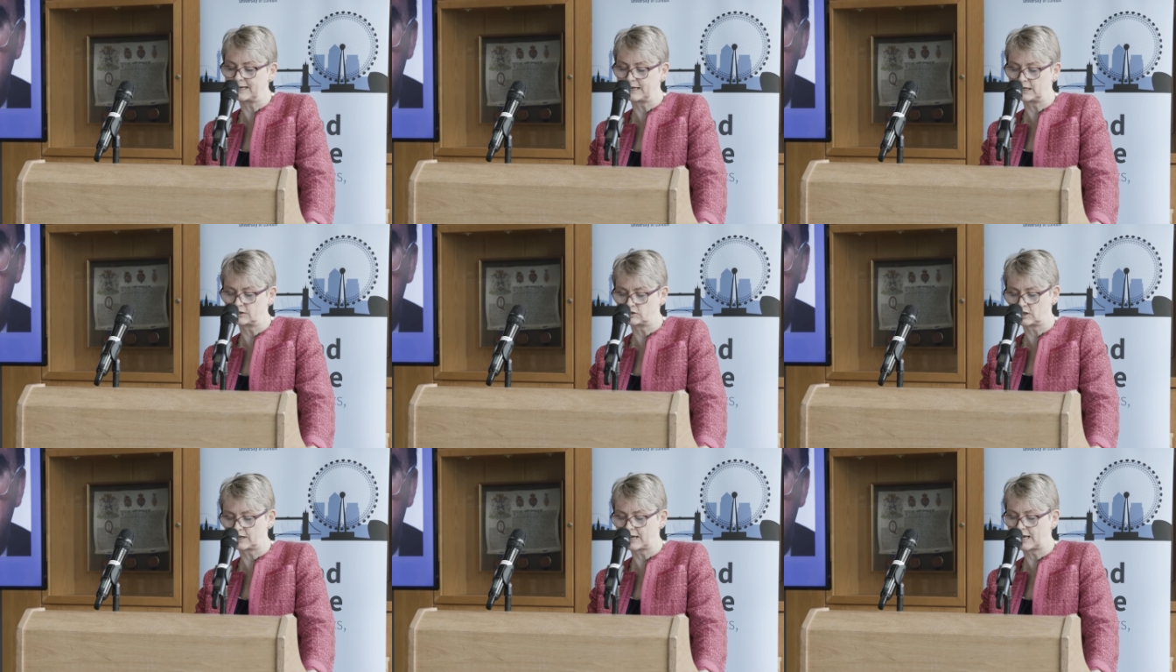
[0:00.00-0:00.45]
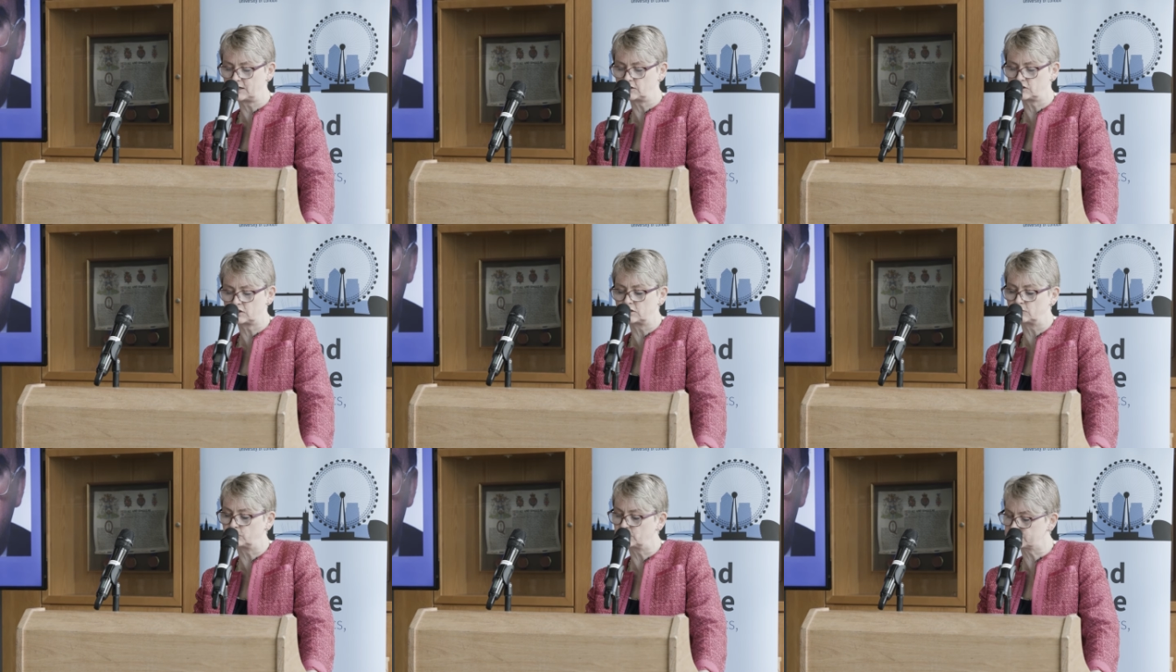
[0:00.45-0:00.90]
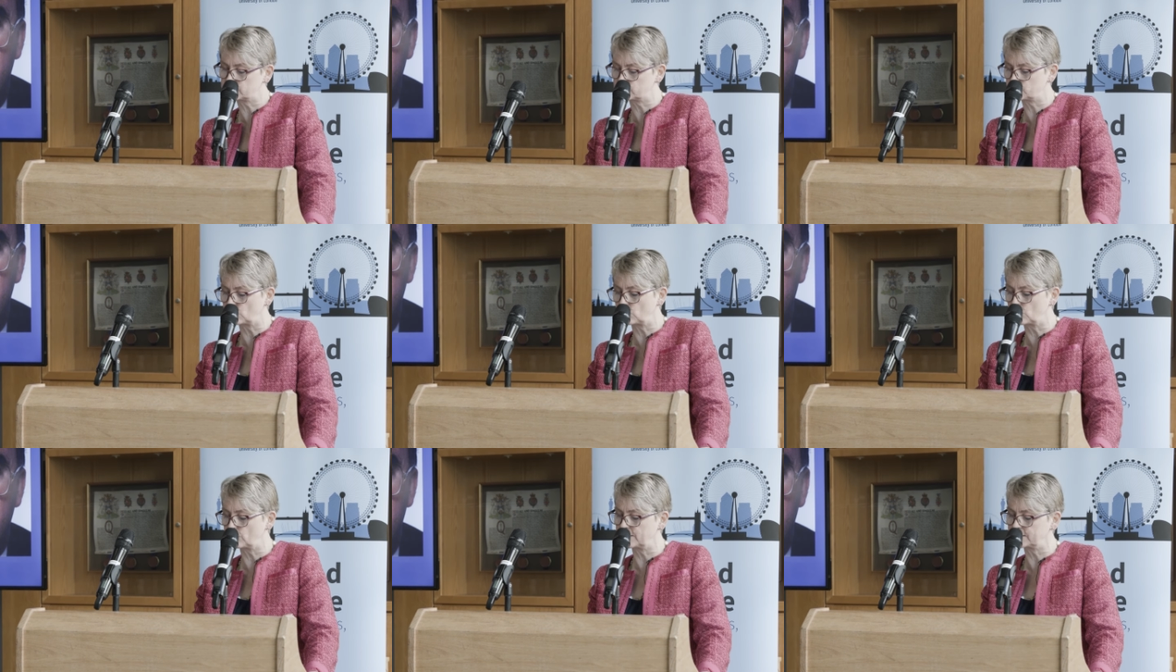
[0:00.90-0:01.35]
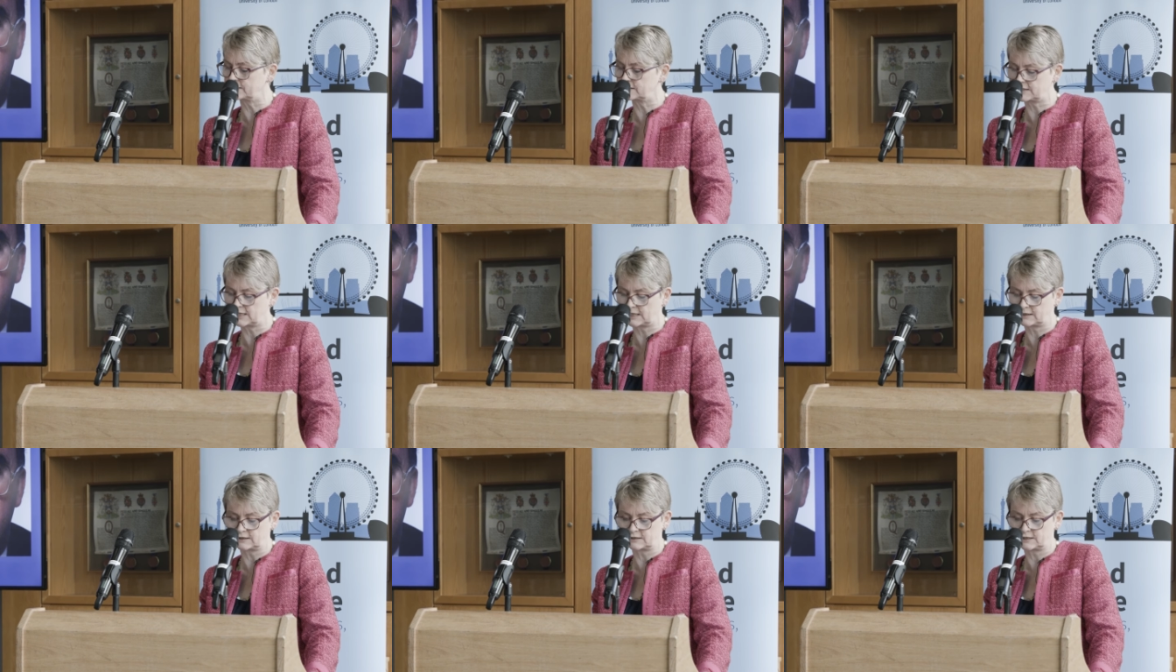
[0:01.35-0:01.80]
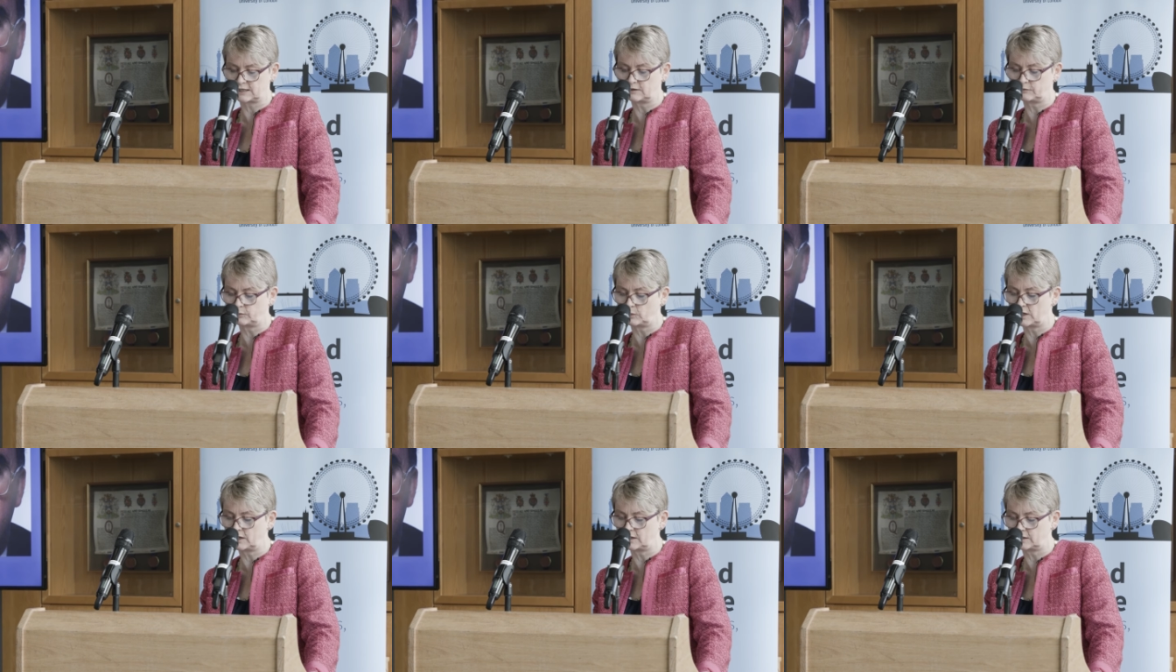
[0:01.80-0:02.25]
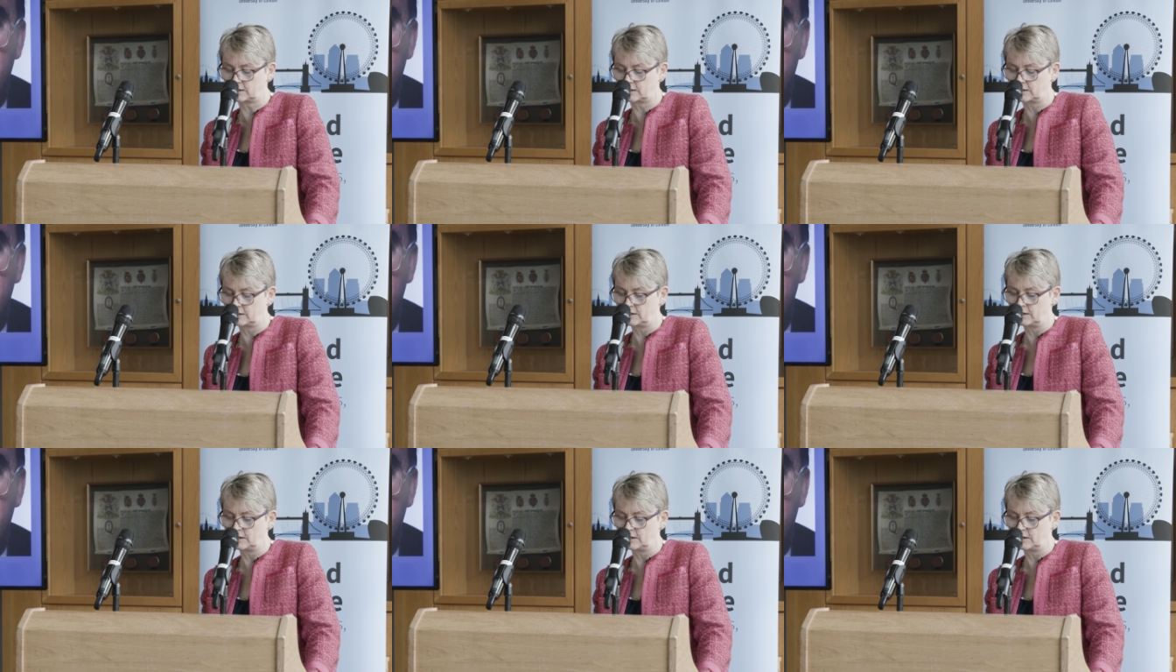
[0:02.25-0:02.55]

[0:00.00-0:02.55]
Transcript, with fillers: in education restoring the dignity of work,